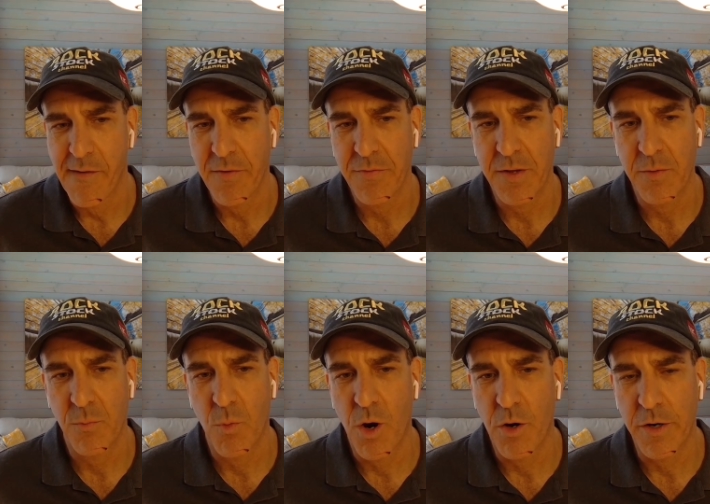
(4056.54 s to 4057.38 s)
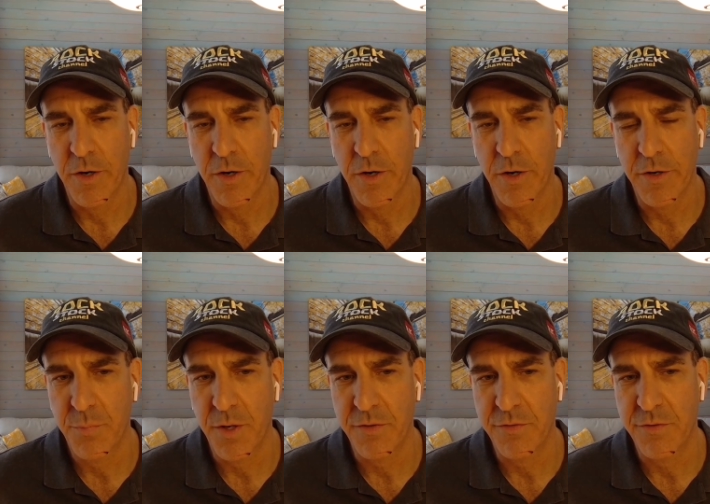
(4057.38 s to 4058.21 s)
Warren's.
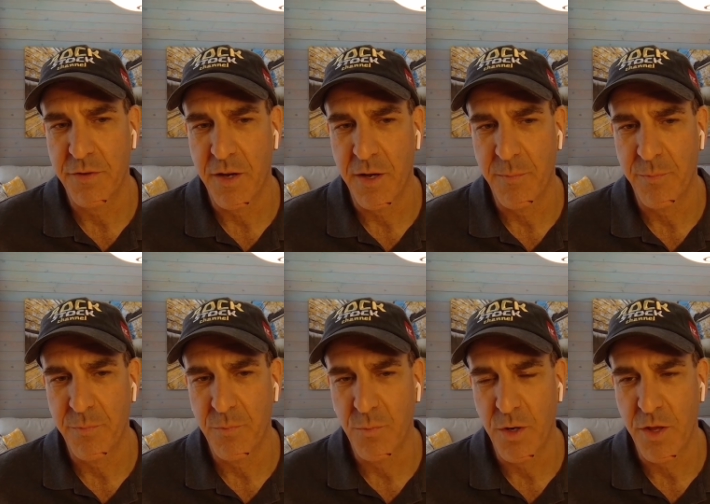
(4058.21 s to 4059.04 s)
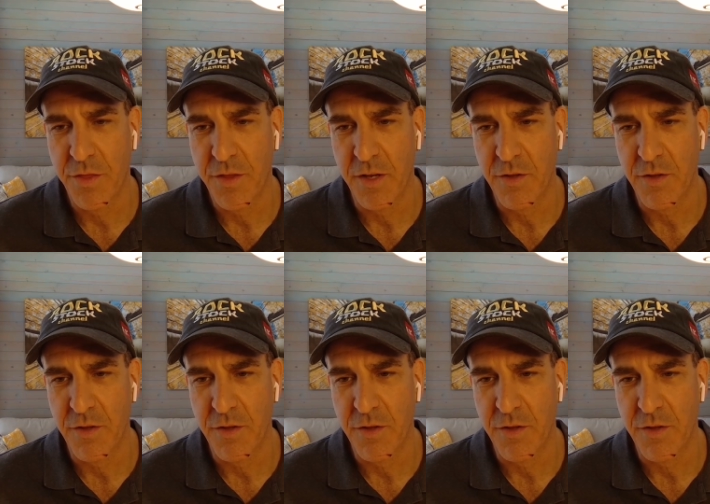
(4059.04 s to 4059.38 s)
But what do you think?